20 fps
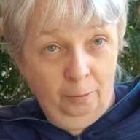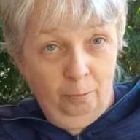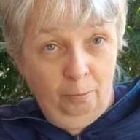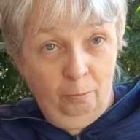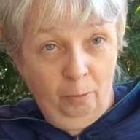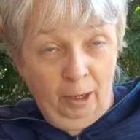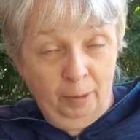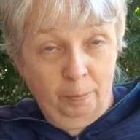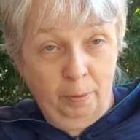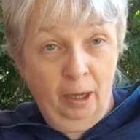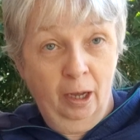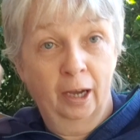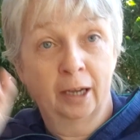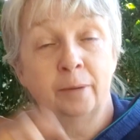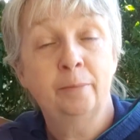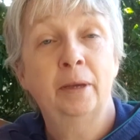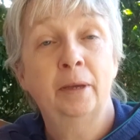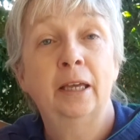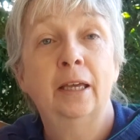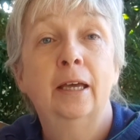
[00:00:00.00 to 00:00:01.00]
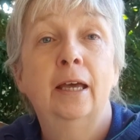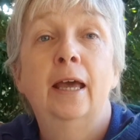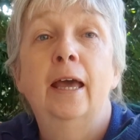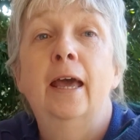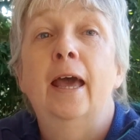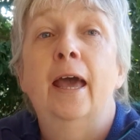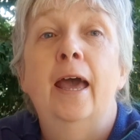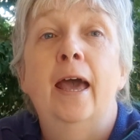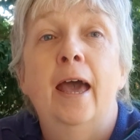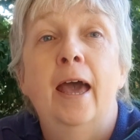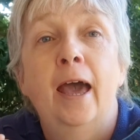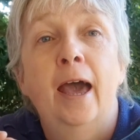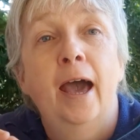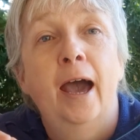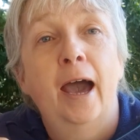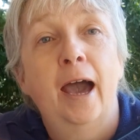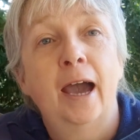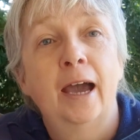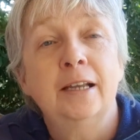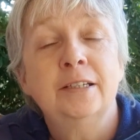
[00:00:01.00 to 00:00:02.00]
right behind me.
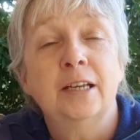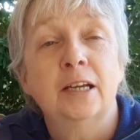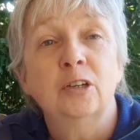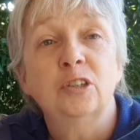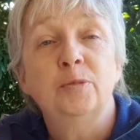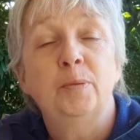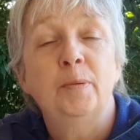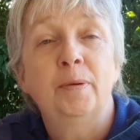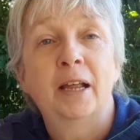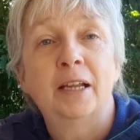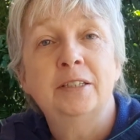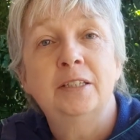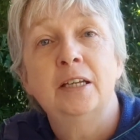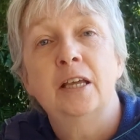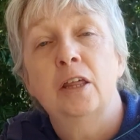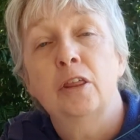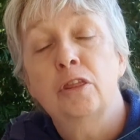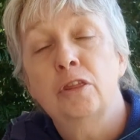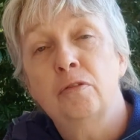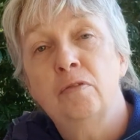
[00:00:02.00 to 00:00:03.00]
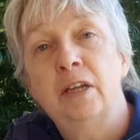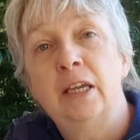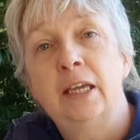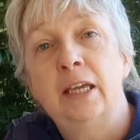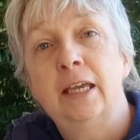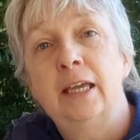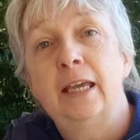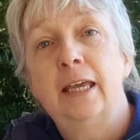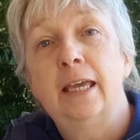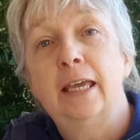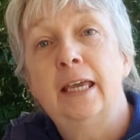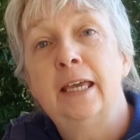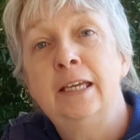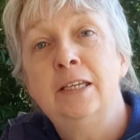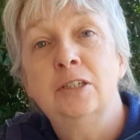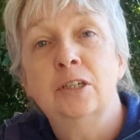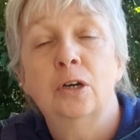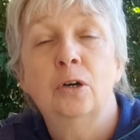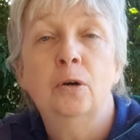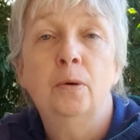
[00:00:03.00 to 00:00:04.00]
And I'm going to be planting 3
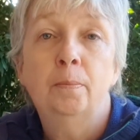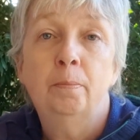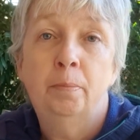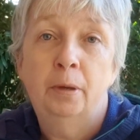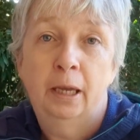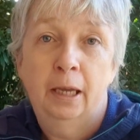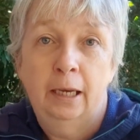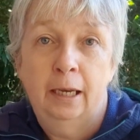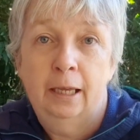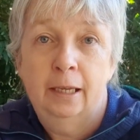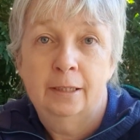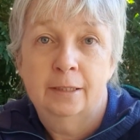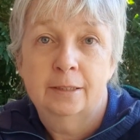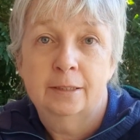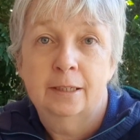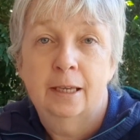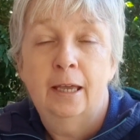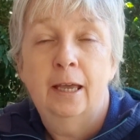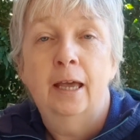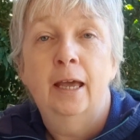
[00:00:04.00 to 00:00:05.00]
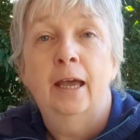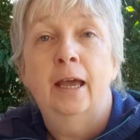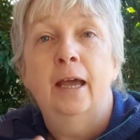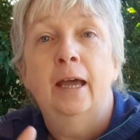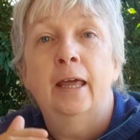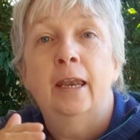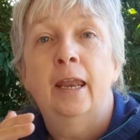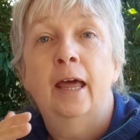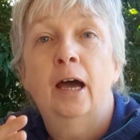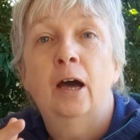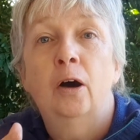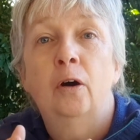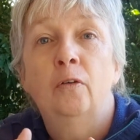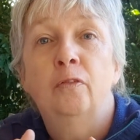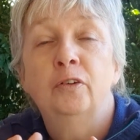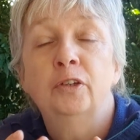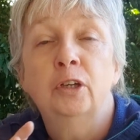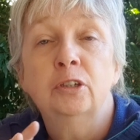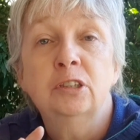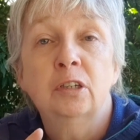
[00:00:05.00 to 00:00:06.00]
Itoh peonies. Now,
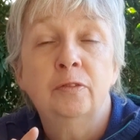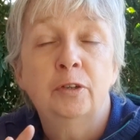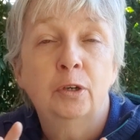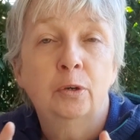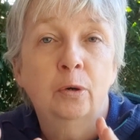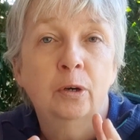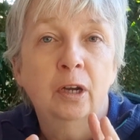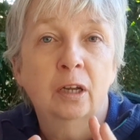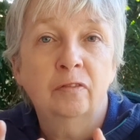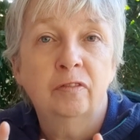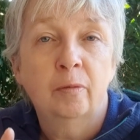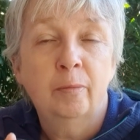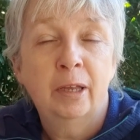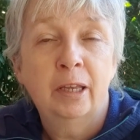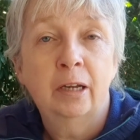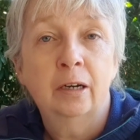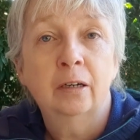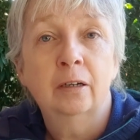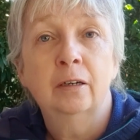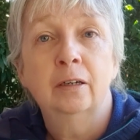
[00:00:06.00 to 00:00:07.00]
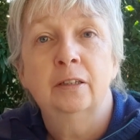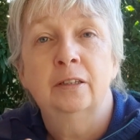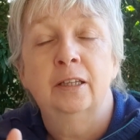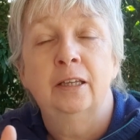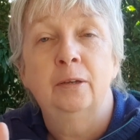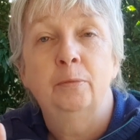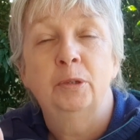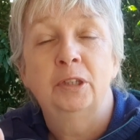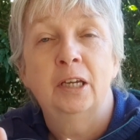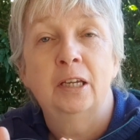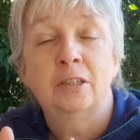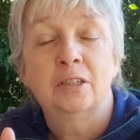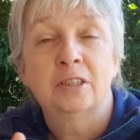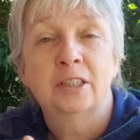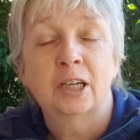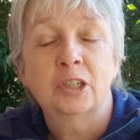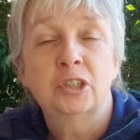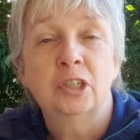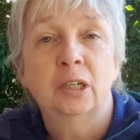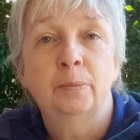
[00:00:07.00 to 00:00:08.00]
for those of you who are not familiar with the
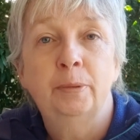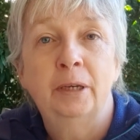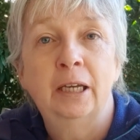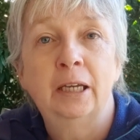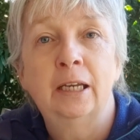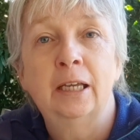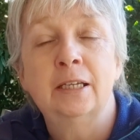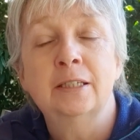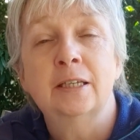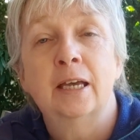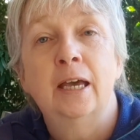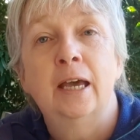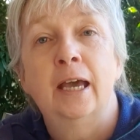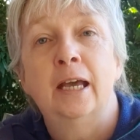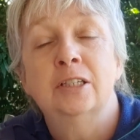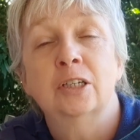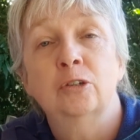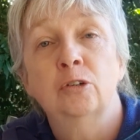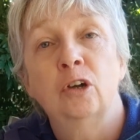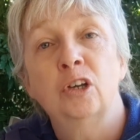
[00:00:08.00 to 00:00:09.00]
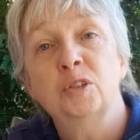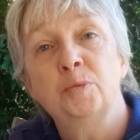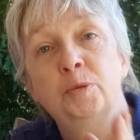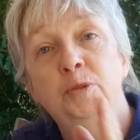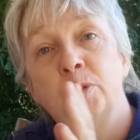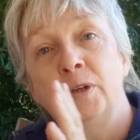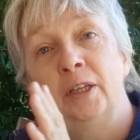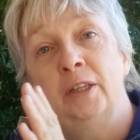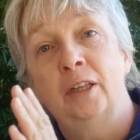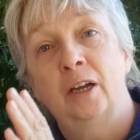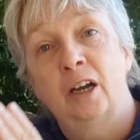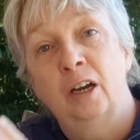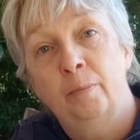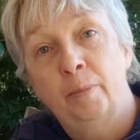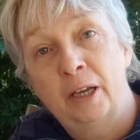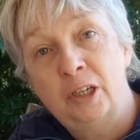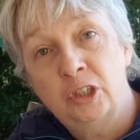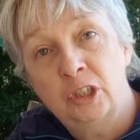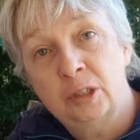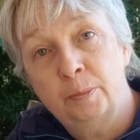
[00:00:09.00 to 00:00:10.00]
intersectional peonies, it's a cross between the
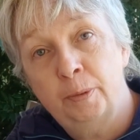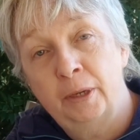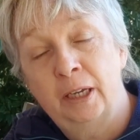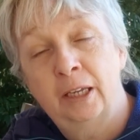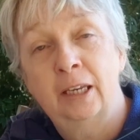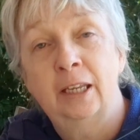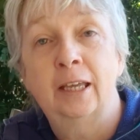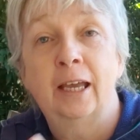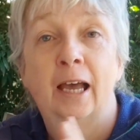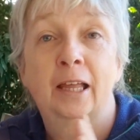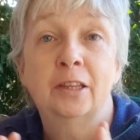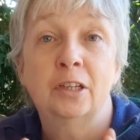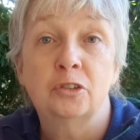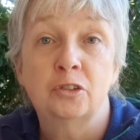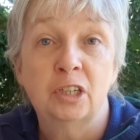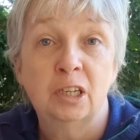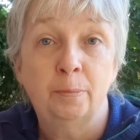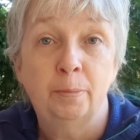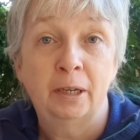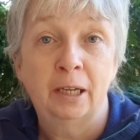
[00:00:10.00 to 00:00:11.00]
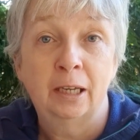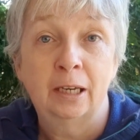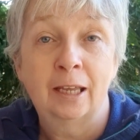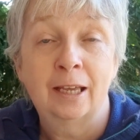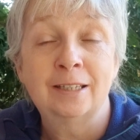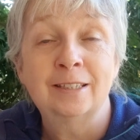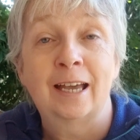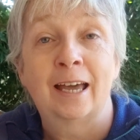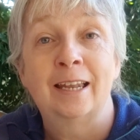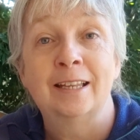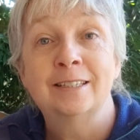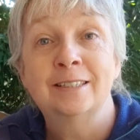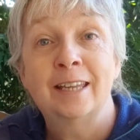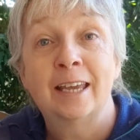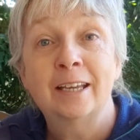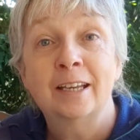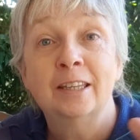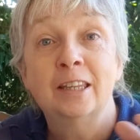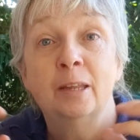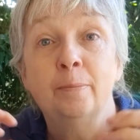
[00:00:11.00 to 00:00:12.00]
herbaceous peony and the tree peonies, and it's
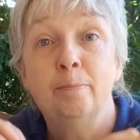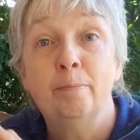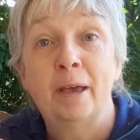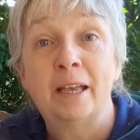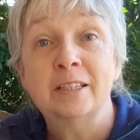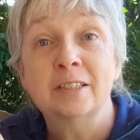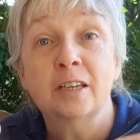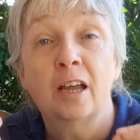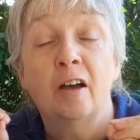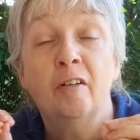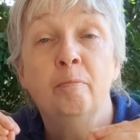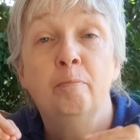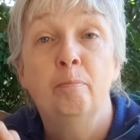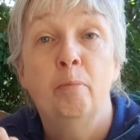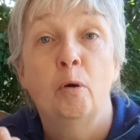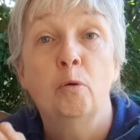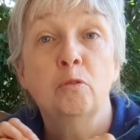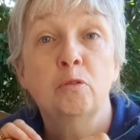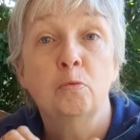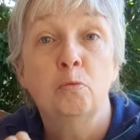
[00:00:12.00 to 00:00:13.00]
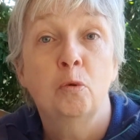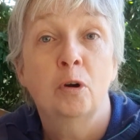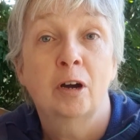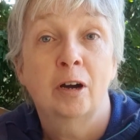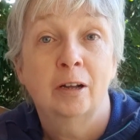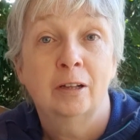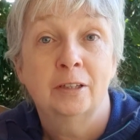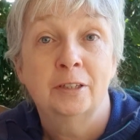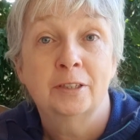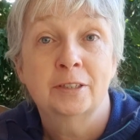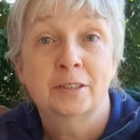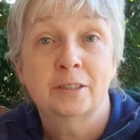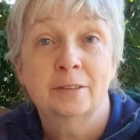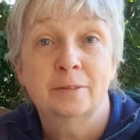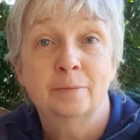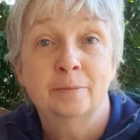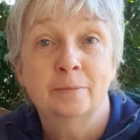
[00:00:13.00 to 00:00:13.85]
taken the best of both worlds.